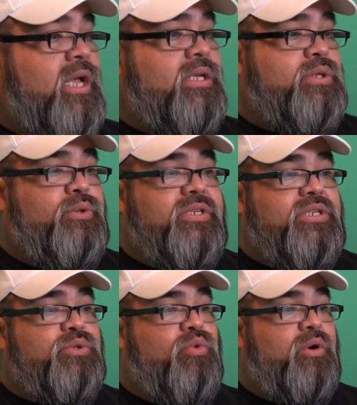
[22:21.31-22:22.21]
So this
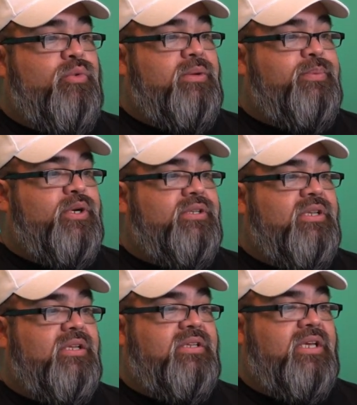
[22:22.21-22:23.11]
is where we
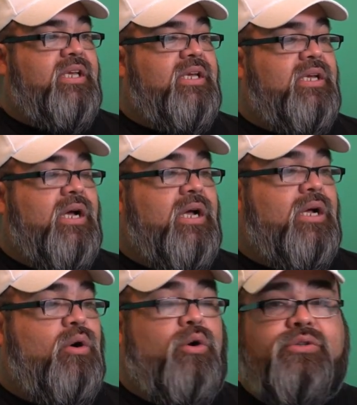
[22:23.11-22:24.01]
put the
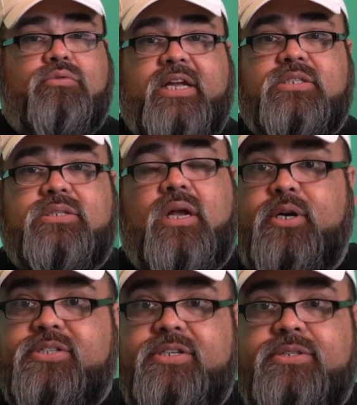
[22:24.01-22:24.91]
authorized
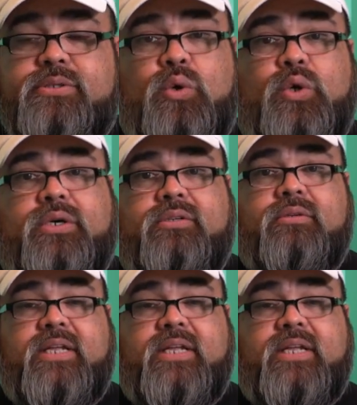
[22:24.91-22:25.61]
persons or